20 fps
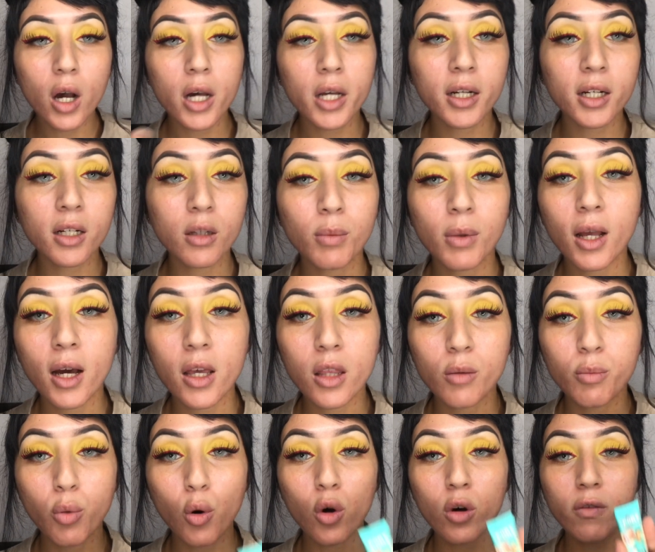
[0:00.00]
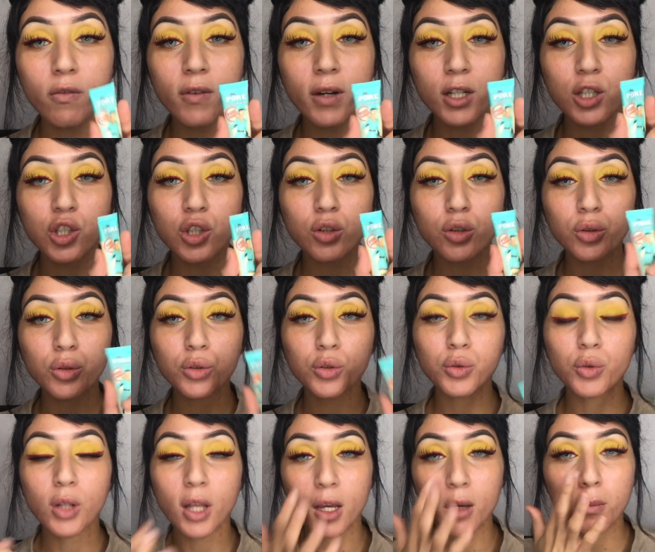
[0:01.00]
ahead and apply the Professional
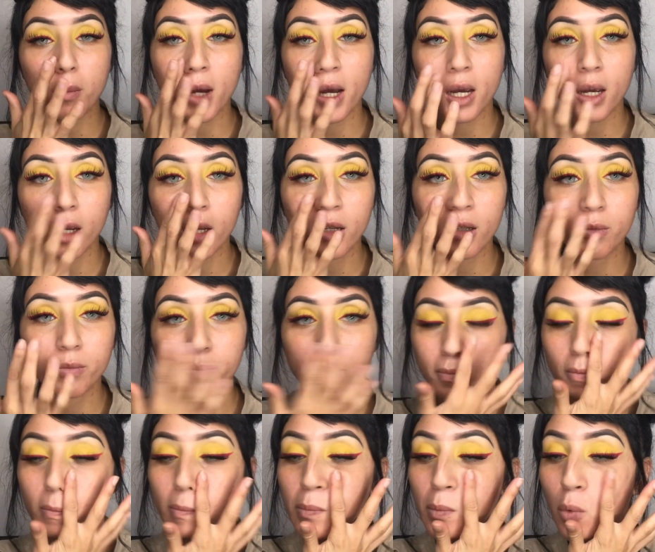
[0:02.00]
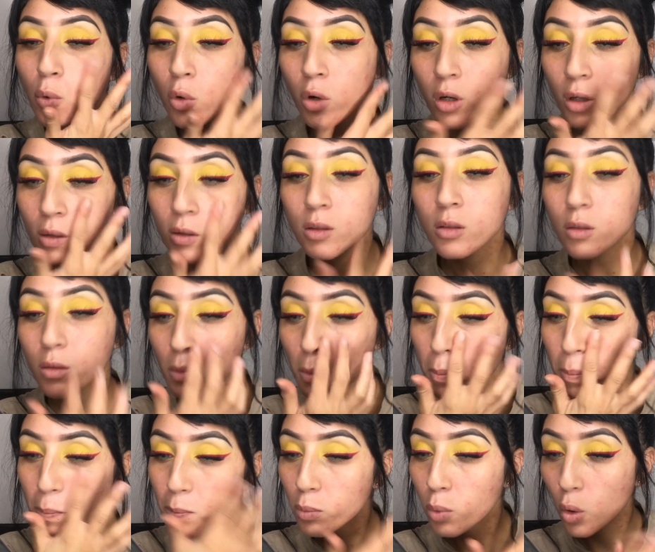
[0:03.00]
to like my more
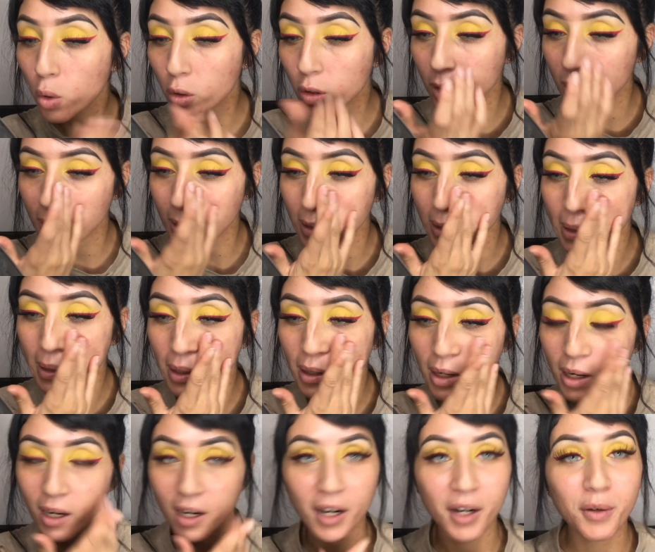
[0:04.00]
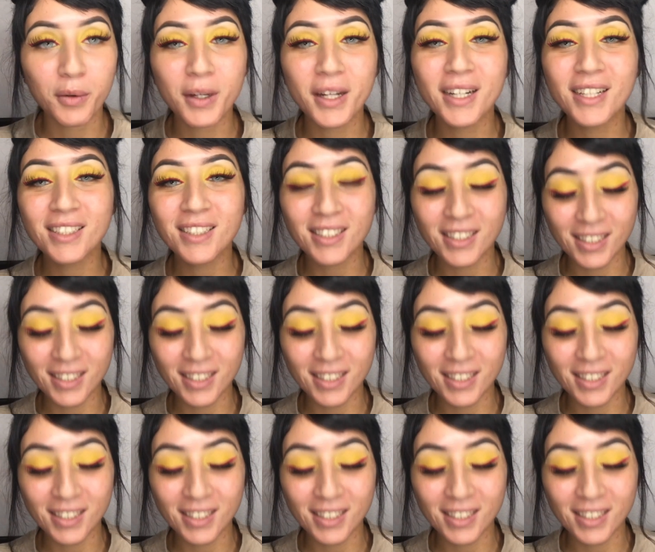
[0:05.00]
pory areas.